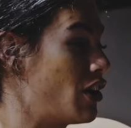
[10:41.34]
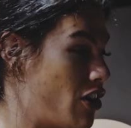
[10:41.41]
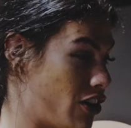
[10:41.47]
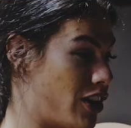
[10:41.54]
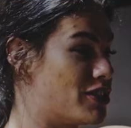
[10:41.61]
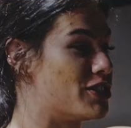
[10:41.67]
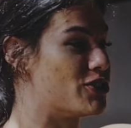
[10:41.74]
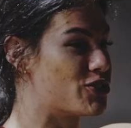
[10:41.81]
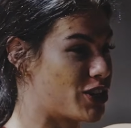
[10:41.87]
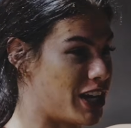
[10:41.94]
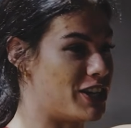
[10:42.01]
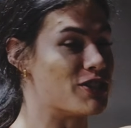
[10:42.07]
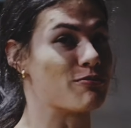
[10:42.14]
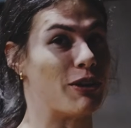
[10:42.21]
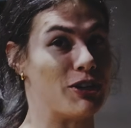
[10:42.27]
hard to
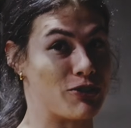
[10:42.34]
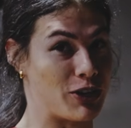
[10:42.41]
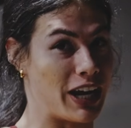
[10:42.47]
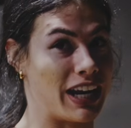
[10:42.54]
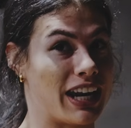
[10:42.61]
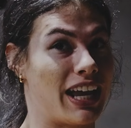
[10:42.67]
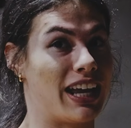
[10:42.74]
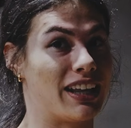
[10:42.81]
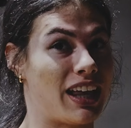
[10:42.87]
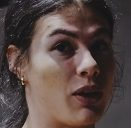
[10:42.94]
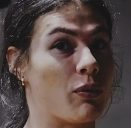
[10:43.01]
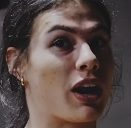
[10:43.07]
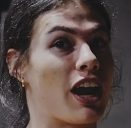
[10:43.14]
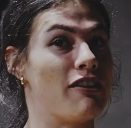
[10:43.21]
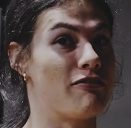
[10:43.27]
change my training. Like
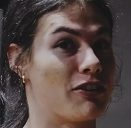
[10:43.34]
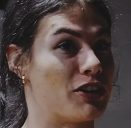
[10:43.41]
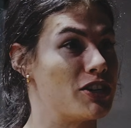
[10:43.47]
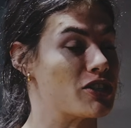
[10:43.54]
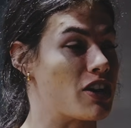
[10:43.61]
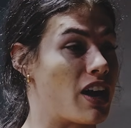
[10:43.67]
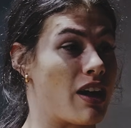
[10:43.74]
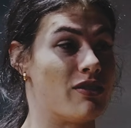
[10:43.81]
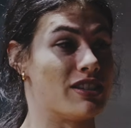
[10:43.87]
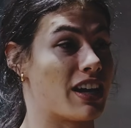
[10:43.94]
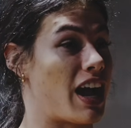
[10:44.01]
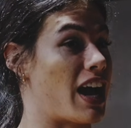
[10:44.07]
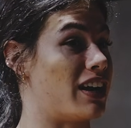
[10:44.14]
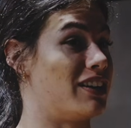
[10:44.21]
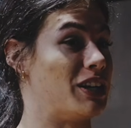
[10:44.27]
when I first started, I was like,
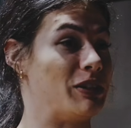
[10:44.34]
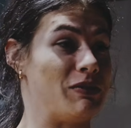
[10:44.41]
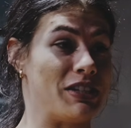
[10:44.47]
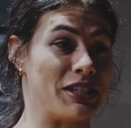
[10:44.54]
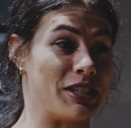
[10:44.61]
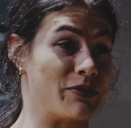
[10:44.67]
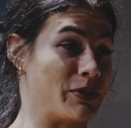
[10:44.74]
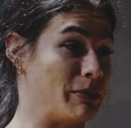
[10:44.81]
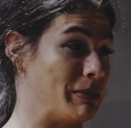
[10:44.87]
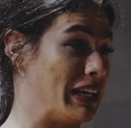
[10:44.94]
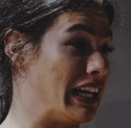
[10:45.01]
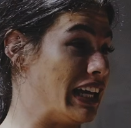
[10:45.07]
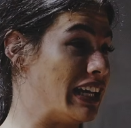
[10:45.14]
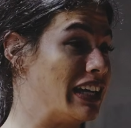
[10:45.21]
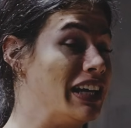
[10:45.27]
I don't know if this is for
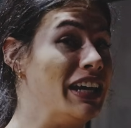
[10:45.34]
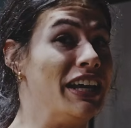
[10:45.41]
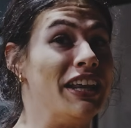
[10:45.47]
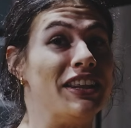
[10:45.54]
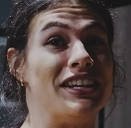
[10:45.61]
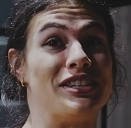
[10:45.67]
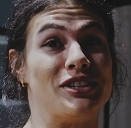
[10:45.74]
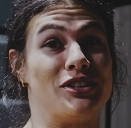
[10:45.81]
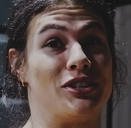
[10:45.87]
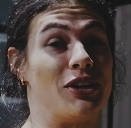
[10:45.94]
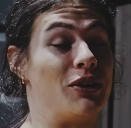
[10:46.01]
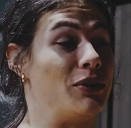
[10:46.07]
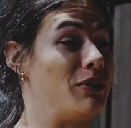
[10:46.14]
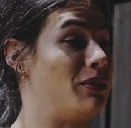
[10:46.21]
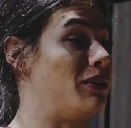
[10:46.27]
me. This is
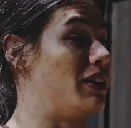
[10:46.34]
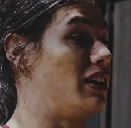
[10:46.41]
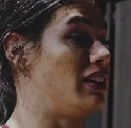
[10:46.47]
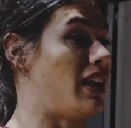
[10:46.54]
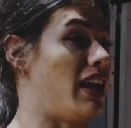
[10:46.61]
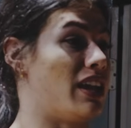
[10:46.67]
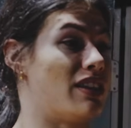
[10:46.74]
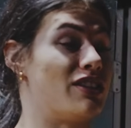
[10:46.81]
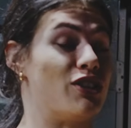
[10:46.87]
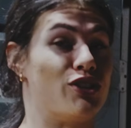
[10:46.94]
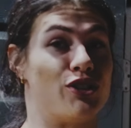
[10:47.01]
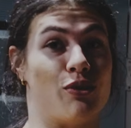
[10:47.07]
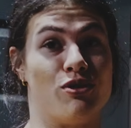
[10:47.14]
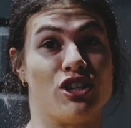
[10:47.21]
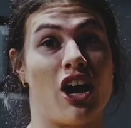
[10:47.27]
so
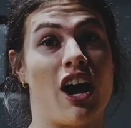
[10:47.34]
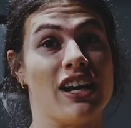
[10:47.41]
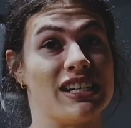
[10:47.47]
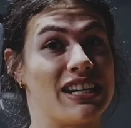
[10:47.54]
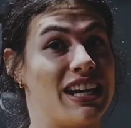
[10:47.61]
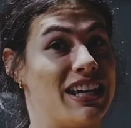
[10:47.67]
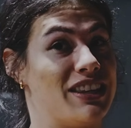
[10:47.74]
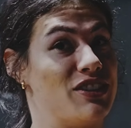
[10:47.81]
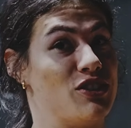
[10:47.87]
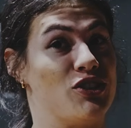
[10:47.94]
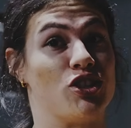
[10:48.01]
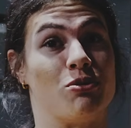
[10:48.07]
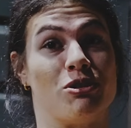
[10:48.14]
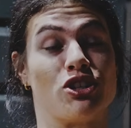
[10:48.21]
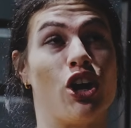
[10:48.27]
daunting. This is
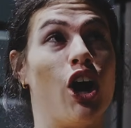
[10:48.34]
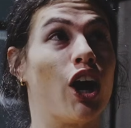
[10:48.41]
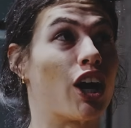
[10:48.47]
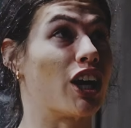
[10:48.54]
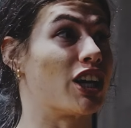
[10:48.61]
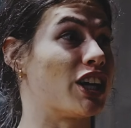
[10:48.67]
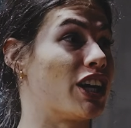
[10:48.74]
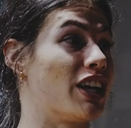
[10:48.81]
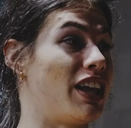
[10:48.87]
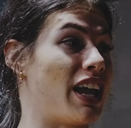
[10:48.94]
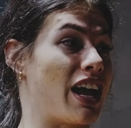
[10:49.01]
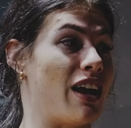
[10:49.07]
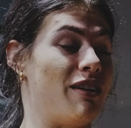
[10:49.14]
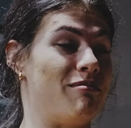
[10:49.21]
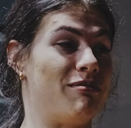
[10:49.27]
so much harder. Like
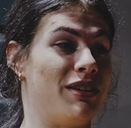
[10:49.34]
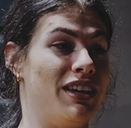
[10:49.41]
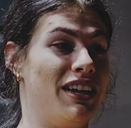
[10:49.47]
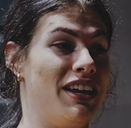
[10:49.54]
I'm